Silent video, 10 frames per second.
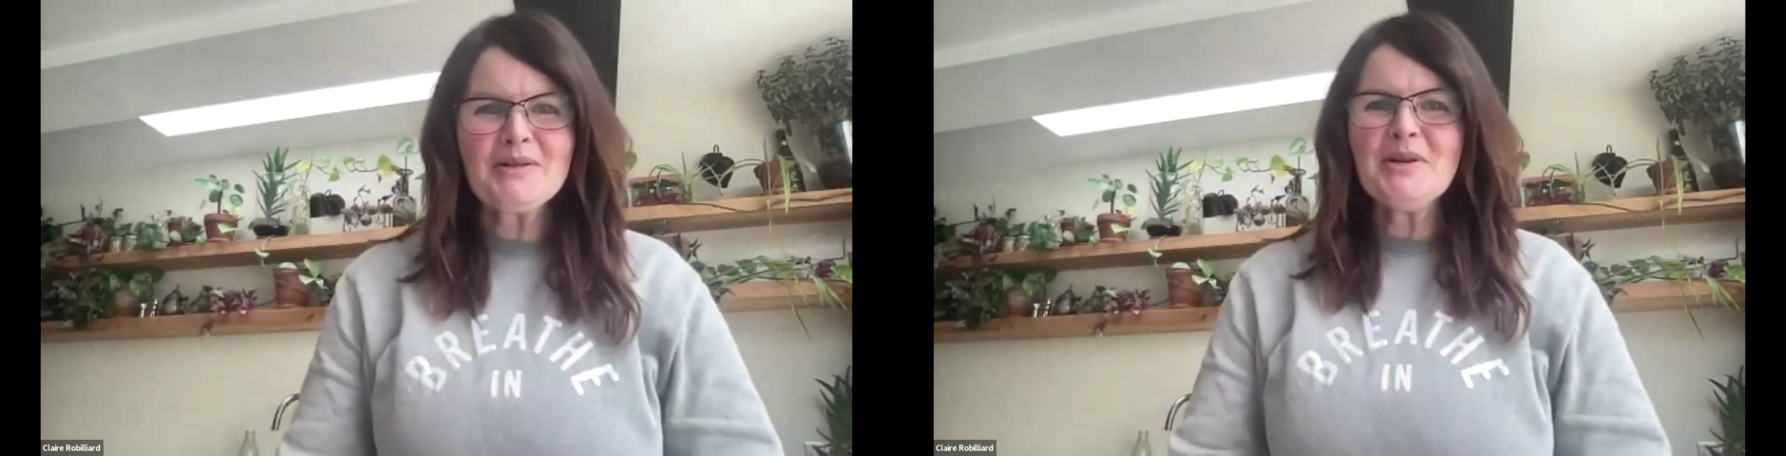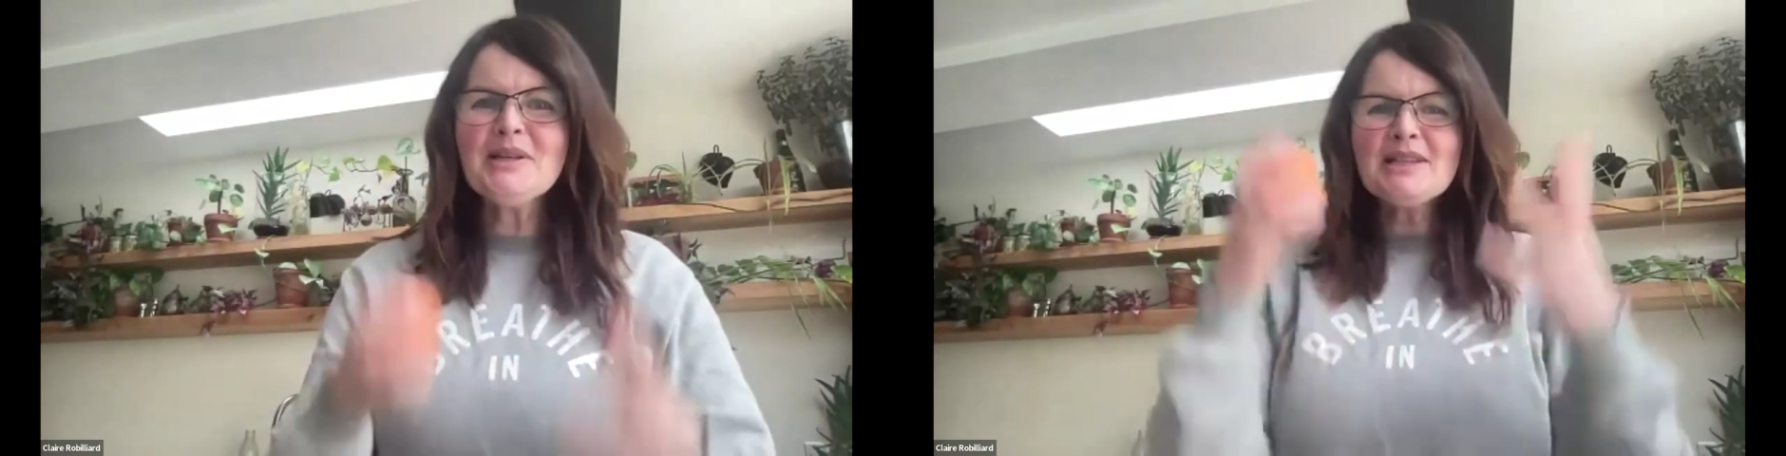
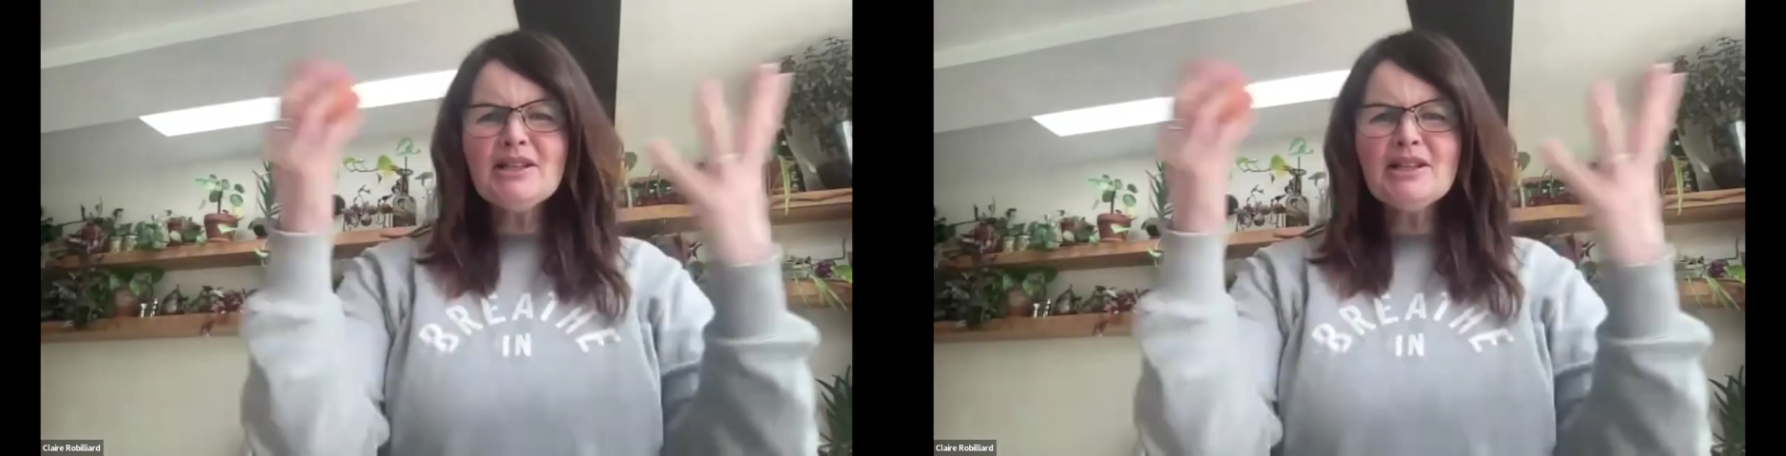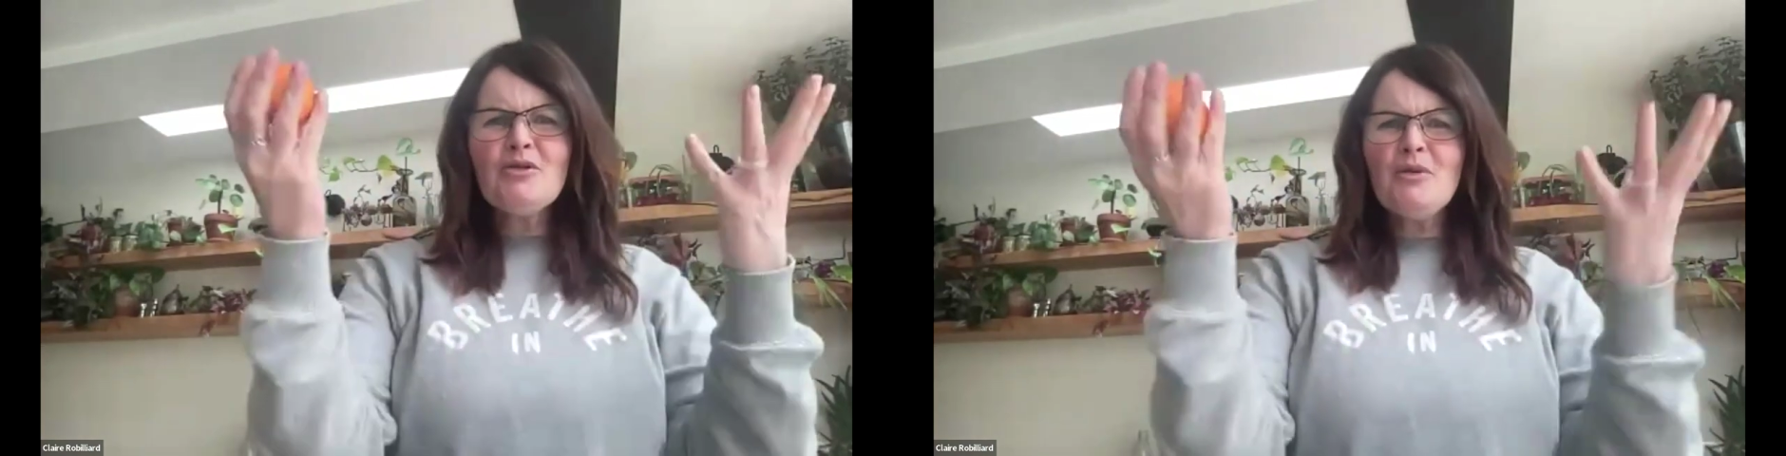So it's
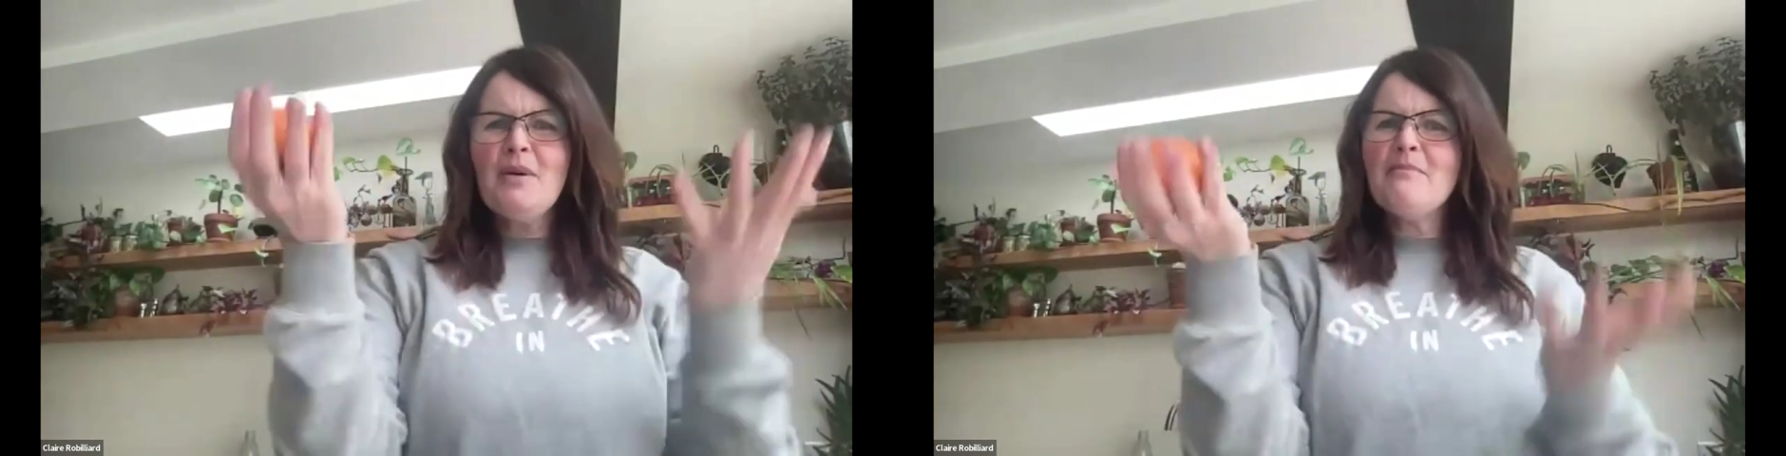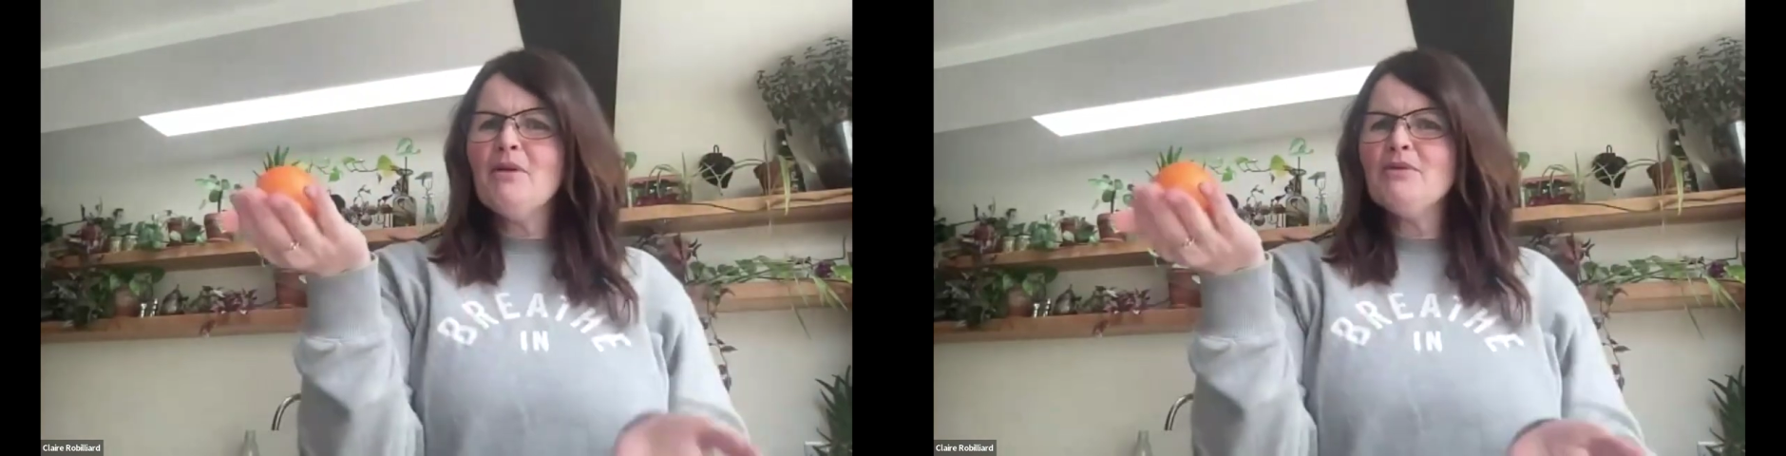so
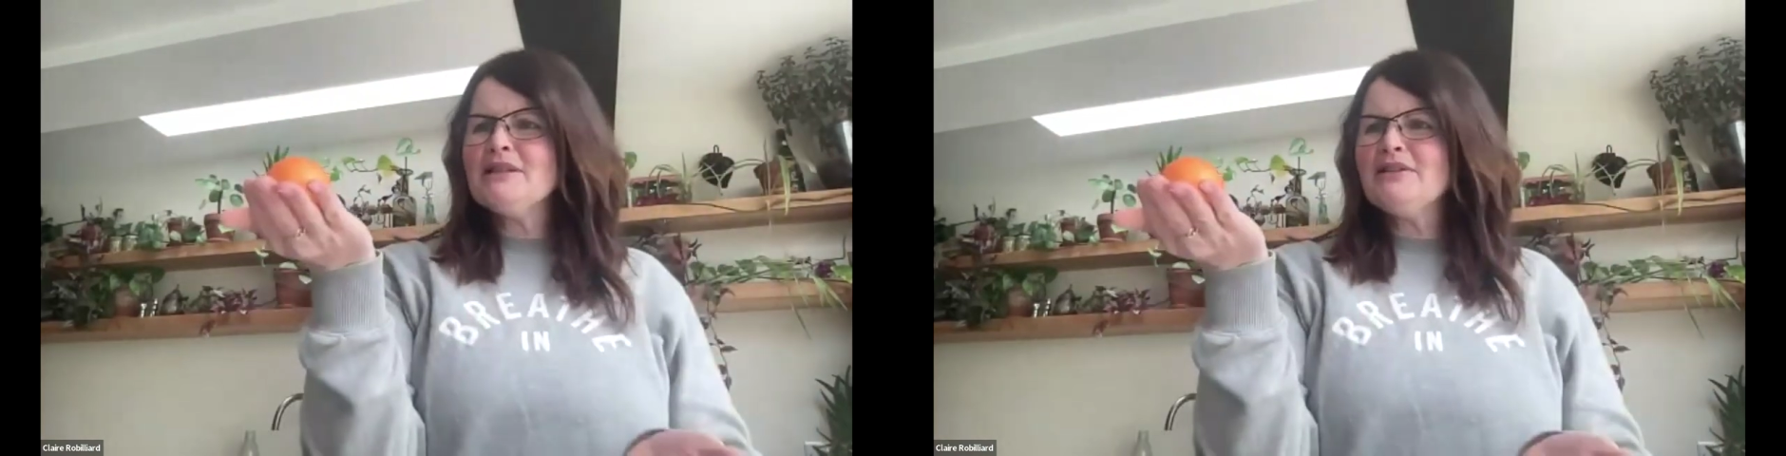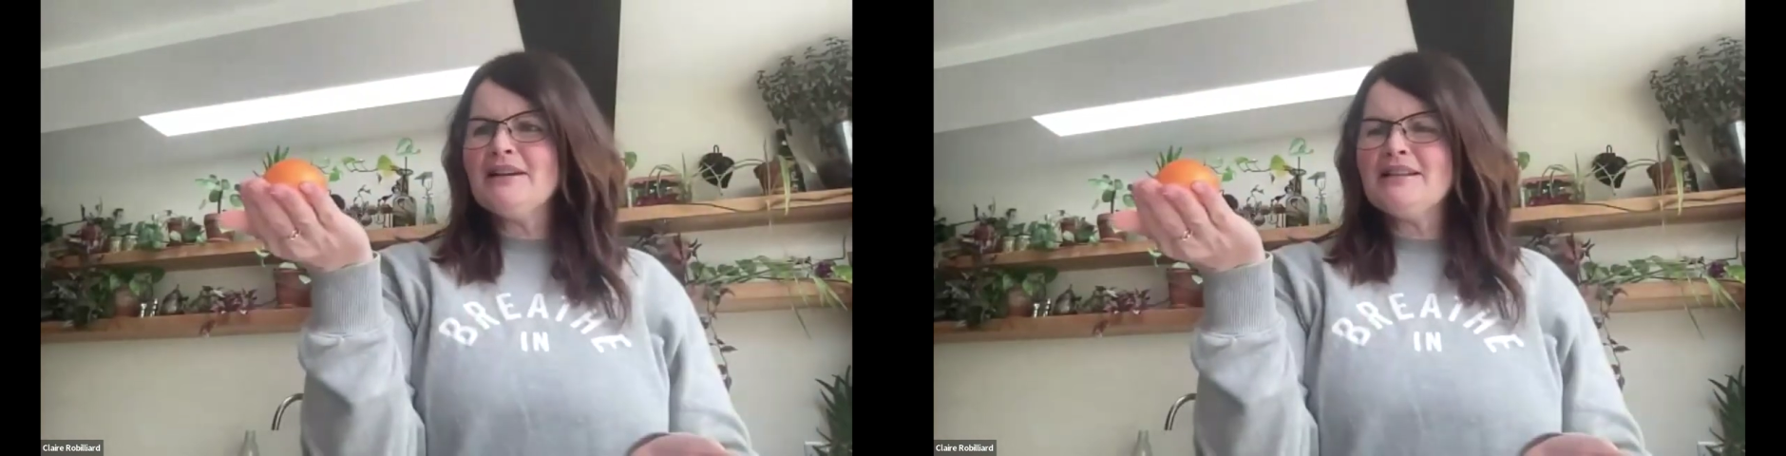
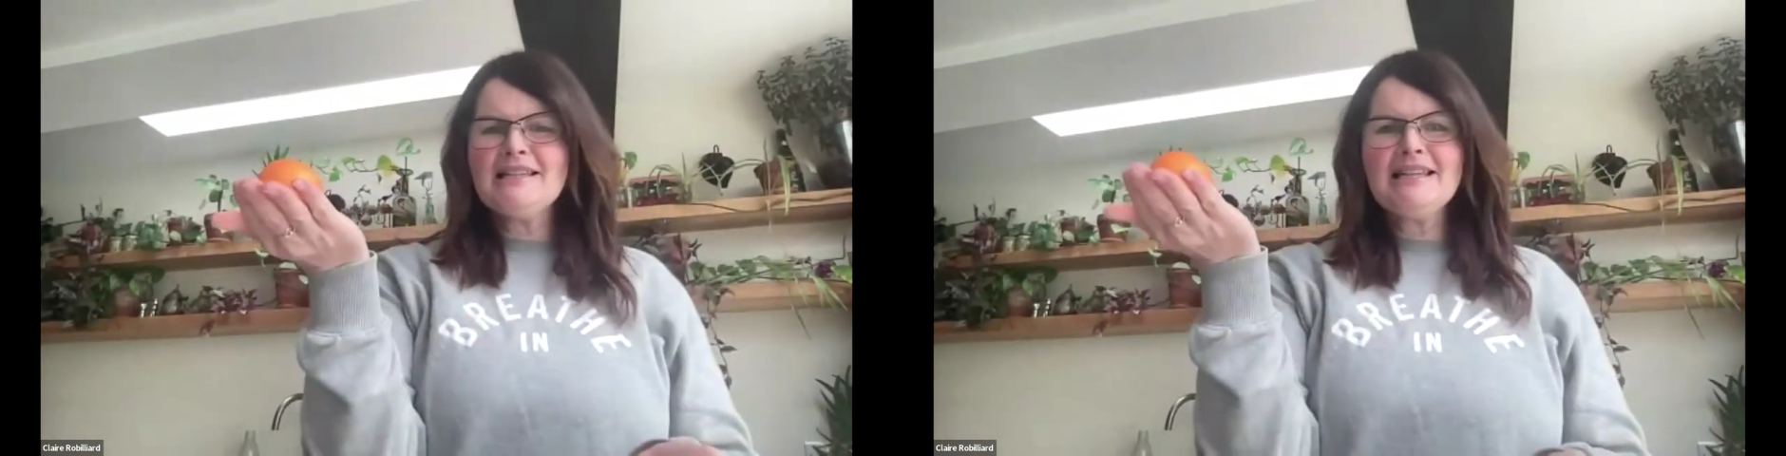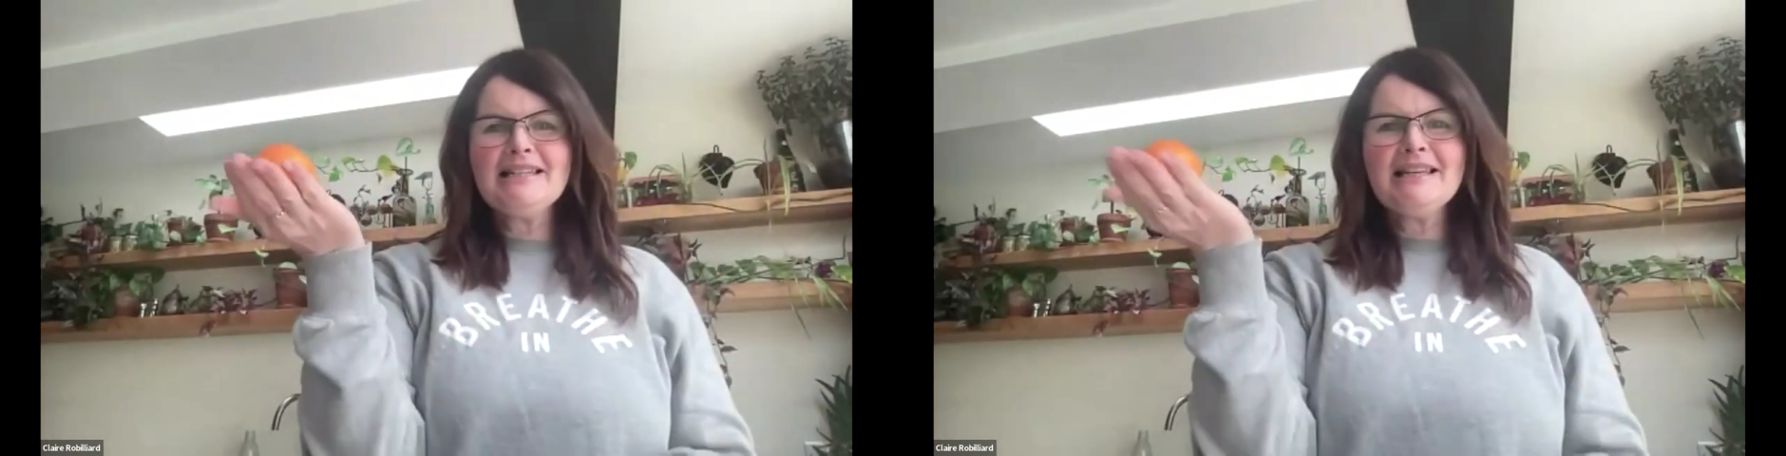
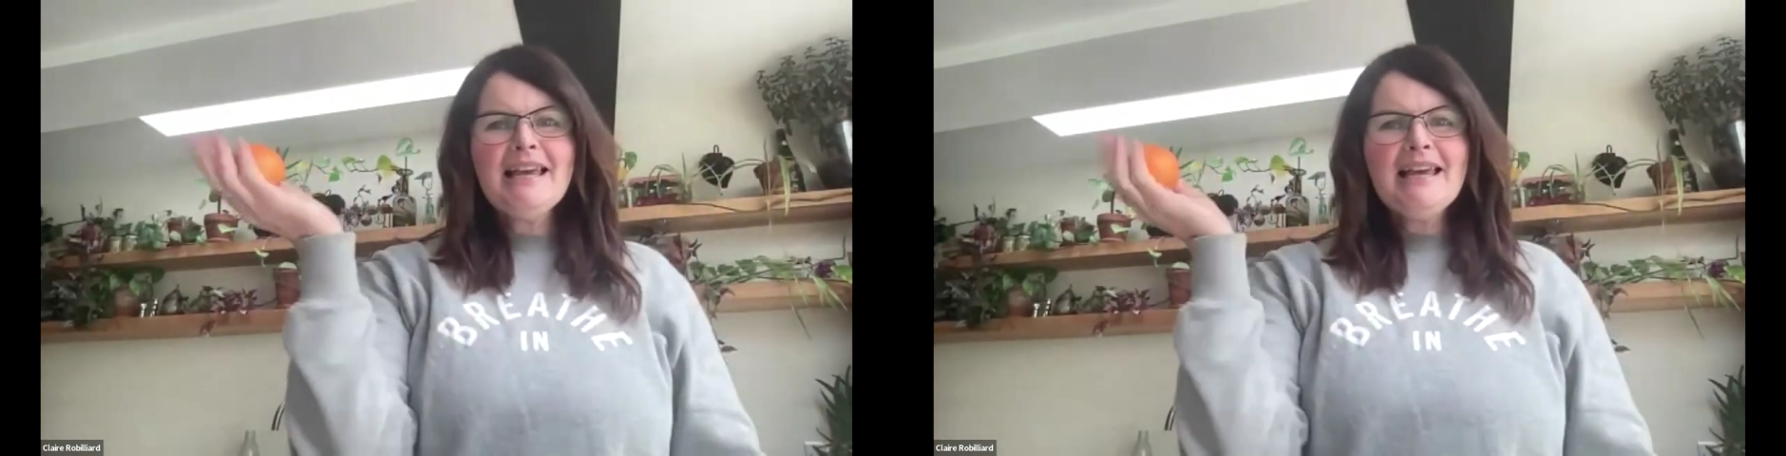multifaceted,